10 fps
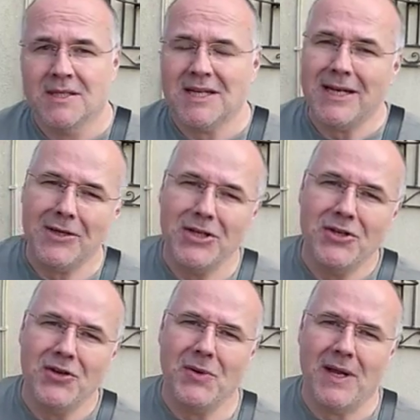So how can
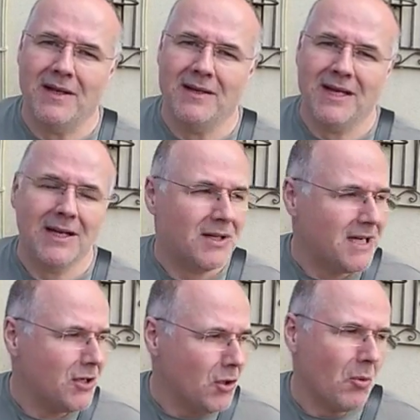you do it? How can
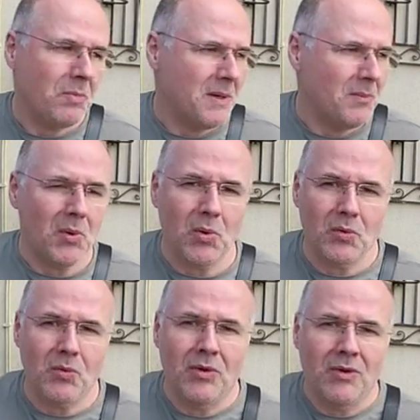it not be
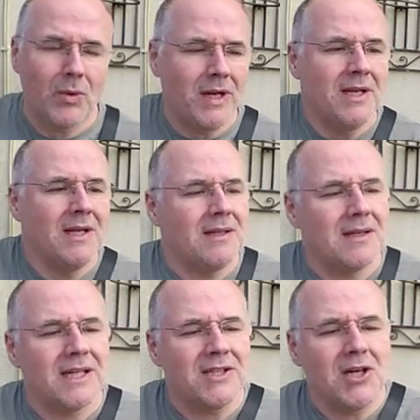important when
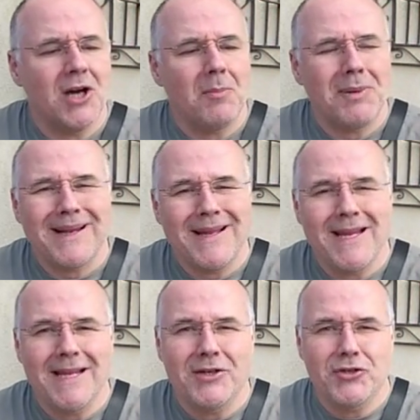a guitar
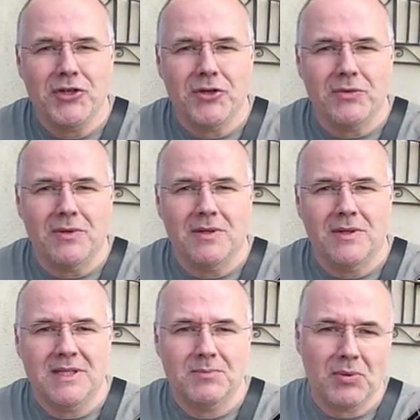playing in tune
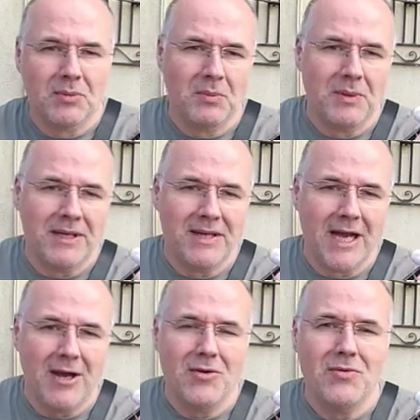is probably
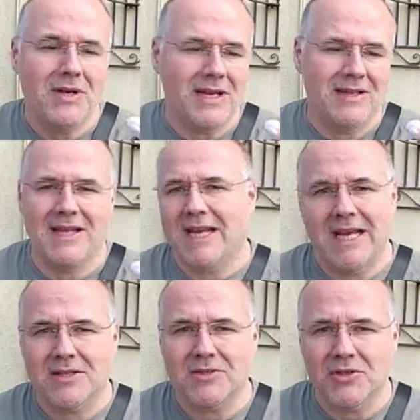the only thing
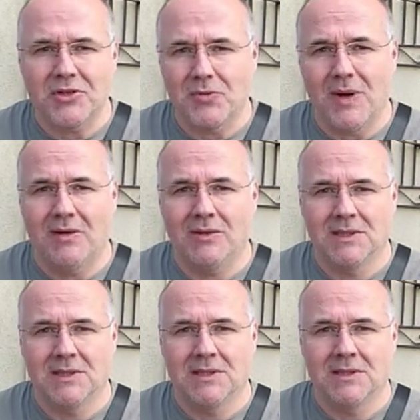it has to do well?
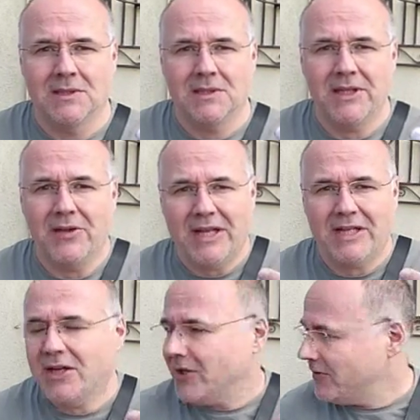You know that
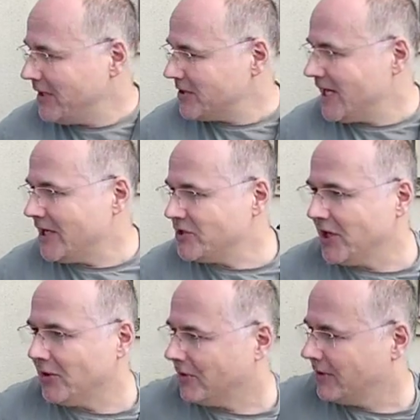kind of internet
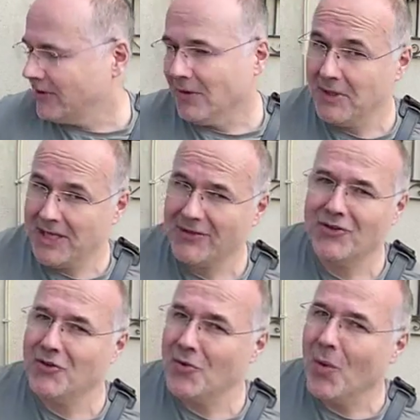joke, you only have
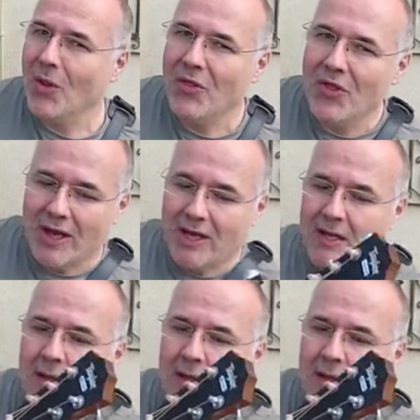to do one thing,